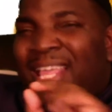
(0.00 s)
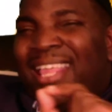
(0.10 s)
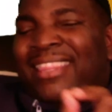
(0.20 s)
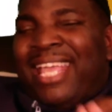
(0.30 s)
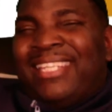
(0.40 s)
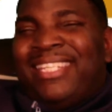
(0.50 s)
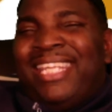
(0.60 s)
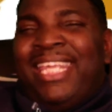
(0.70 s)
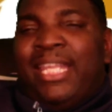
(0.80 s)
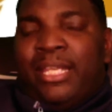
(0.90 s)
They
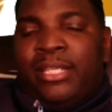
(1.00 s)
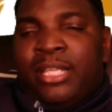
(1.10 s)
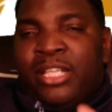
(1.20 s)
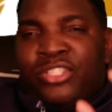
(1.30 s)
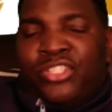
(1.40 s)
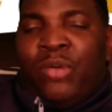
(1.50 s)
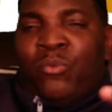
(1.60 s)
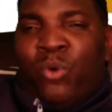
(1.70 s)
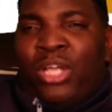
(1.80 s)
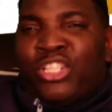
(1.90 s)
needed
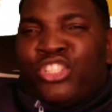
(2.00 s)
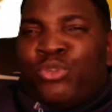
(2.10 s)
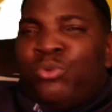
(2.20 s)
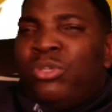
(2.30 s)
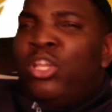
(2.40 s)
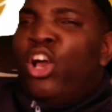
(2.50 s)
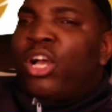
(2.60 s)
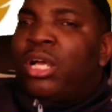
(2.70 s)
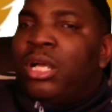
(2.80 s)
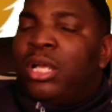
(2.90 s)
someone to
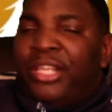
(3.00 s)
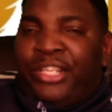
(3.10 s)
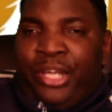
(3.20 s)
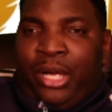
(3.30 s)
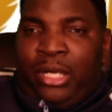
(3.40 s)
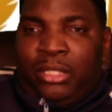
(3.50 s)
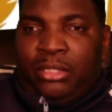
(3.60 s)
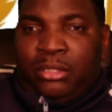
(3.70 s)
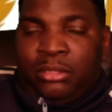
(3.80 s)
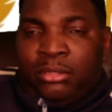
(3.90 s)
look young.
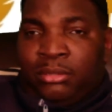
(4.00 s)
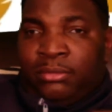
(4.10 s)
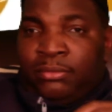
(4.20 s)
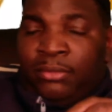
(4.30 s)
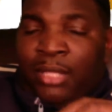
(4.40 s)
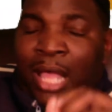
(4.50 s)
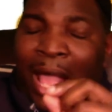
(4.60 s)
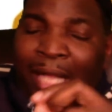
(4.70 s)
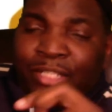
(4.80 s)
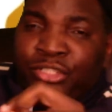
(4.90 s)

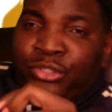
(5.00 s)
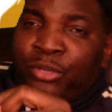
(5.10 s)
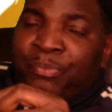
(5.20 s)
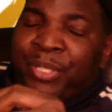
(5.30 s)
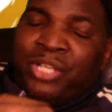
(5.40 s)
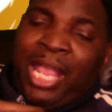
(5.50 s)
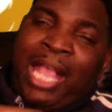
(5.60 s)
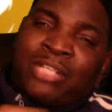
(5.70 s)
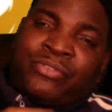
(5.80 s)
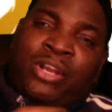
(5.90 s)
I can show you a picture of
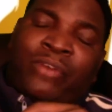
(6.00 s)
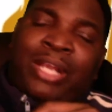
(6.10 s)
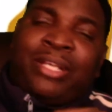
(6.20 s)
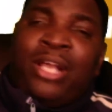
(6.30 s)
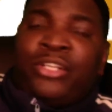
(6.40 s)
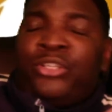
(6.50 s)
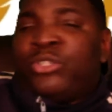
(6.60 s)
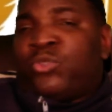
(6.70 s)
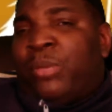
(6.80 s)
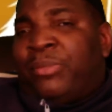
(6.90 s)
Azriel right now and you'll
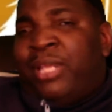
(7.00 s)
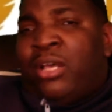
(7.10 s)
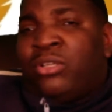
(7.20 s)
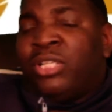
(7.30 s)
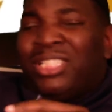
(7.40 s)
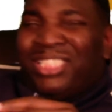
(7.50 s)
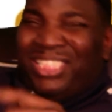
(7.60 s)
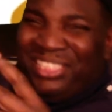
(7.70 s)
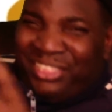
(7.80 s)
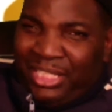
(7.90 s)
sway me down.
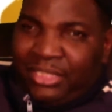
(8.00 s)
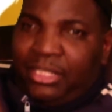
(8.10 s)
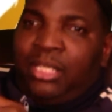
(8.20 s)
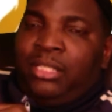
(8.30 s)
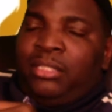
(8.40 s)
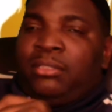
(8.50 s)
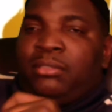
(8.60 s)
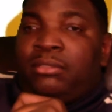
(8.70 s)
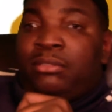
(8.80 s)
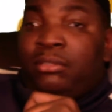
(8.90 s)
She's 16.
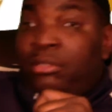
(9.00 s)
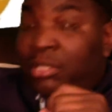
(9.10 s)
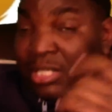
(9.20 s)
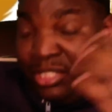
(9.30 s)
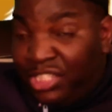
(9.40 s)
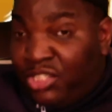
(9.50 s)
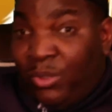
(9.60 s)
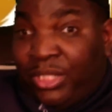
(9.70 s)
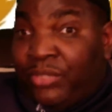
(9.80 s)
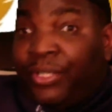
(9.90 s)
She's
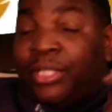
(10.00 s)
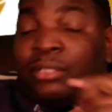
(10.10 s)
23.